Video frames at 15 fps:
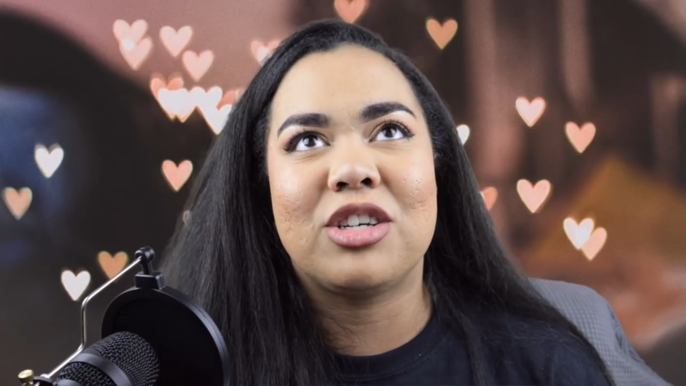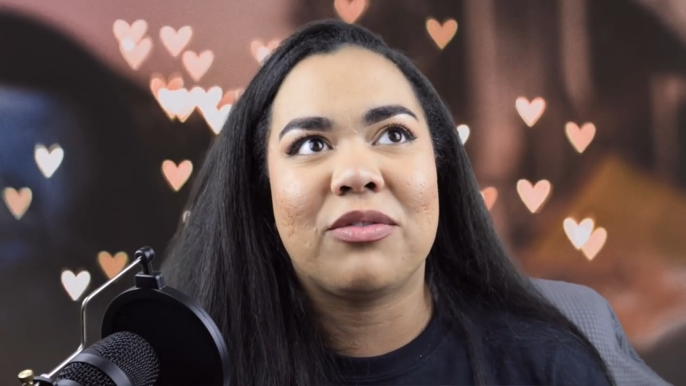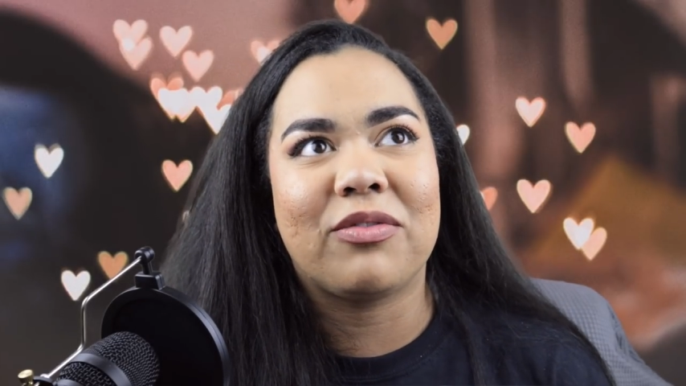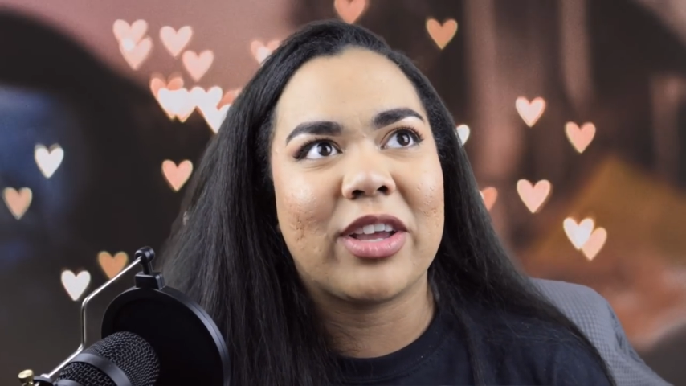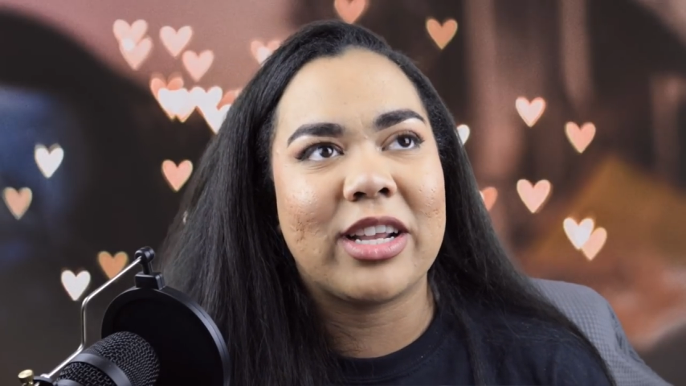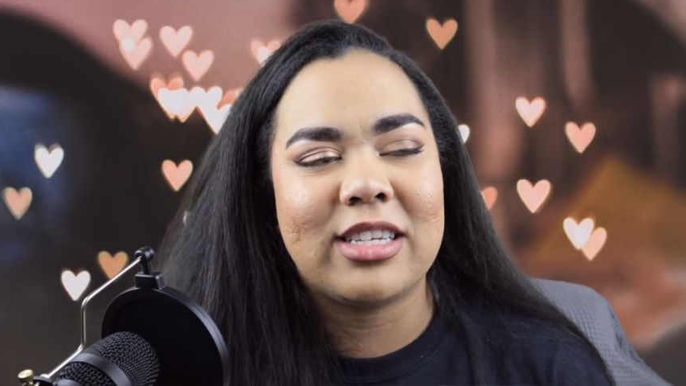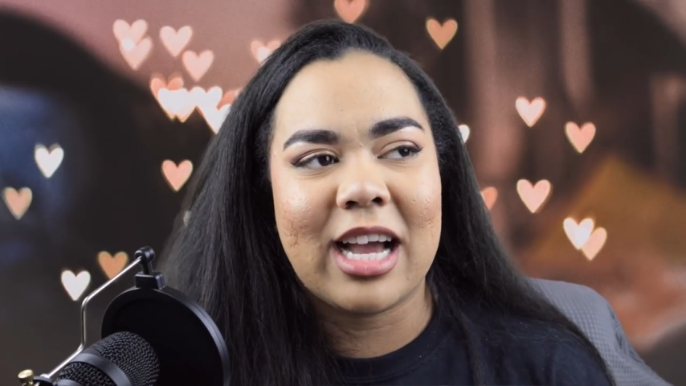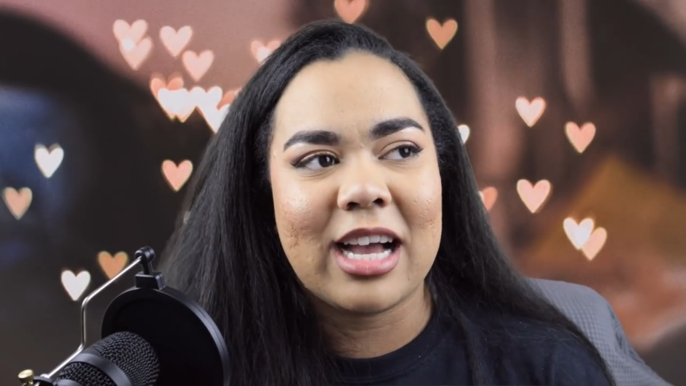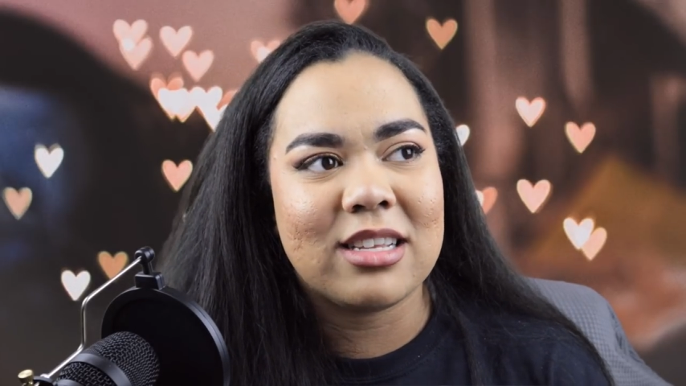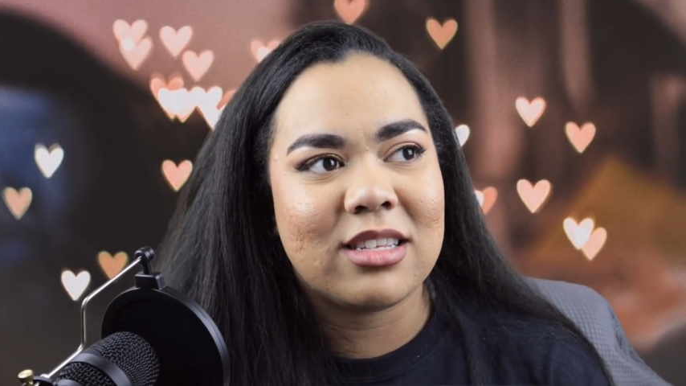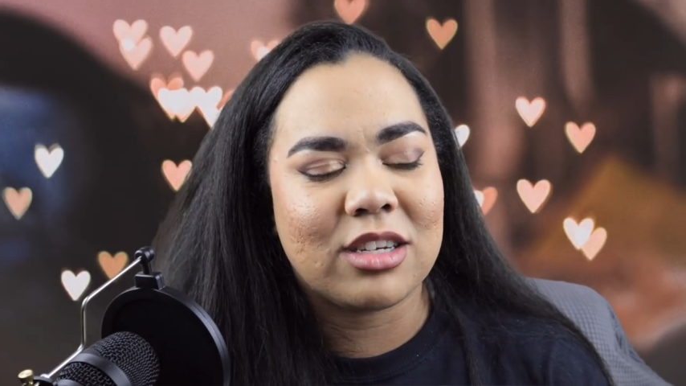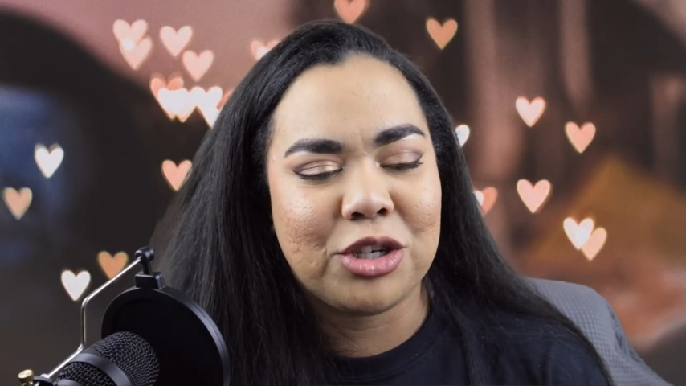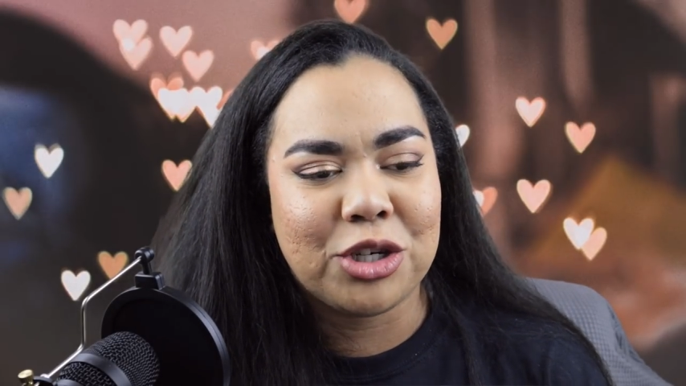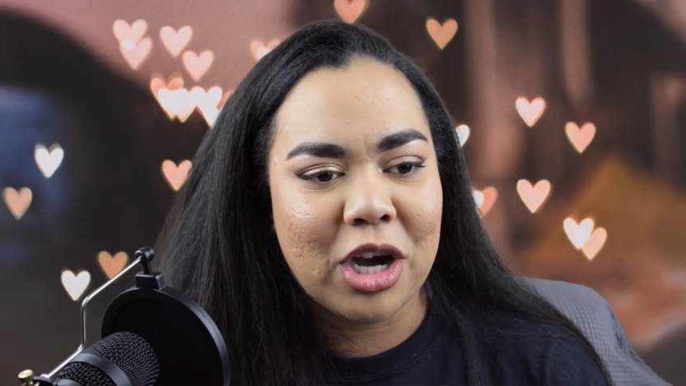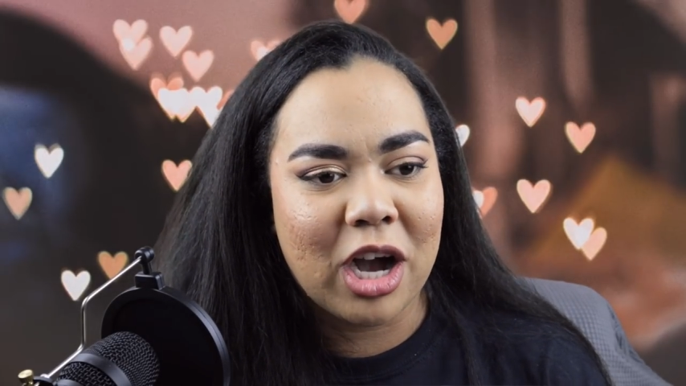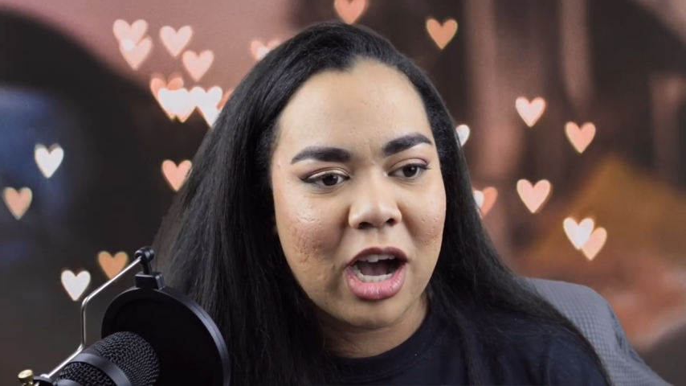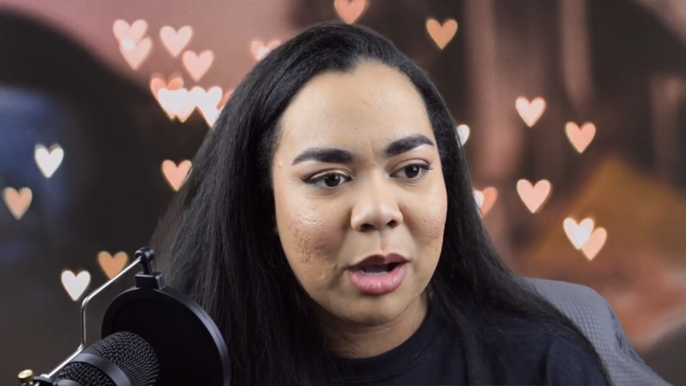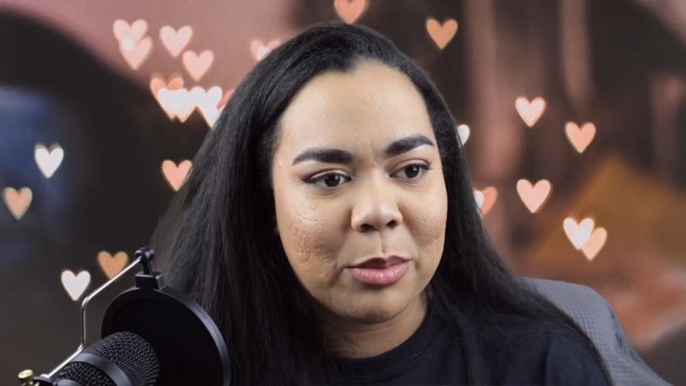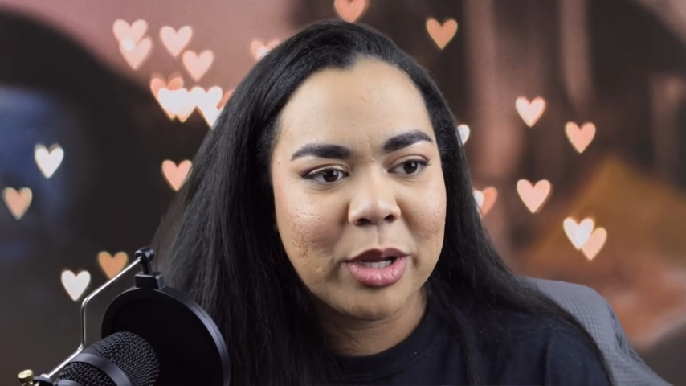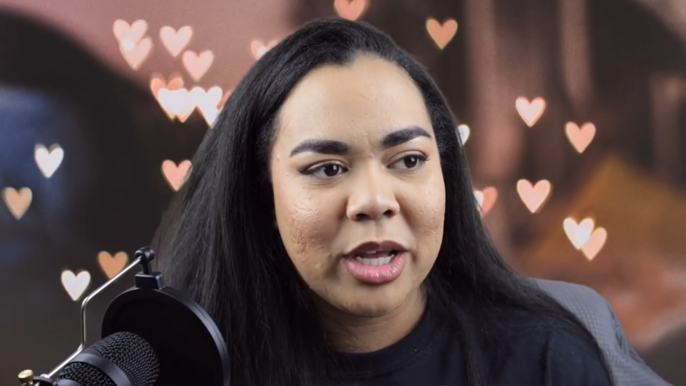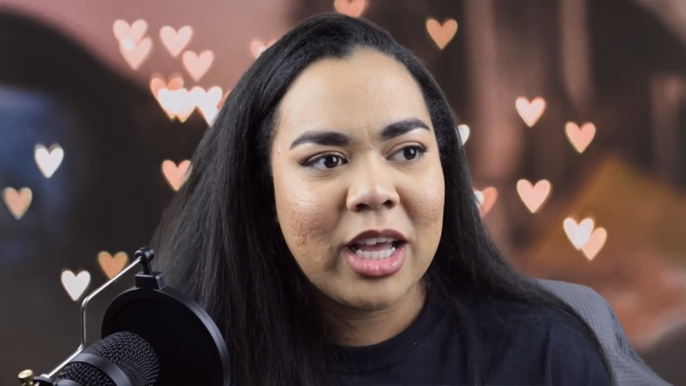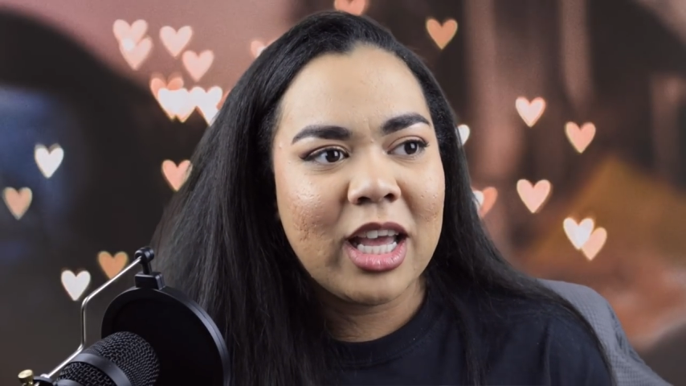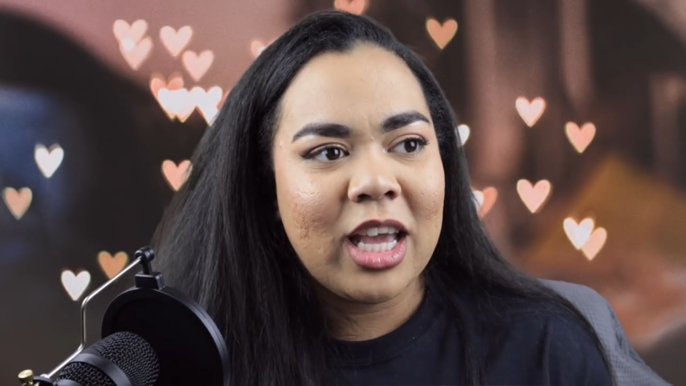a fantastic job.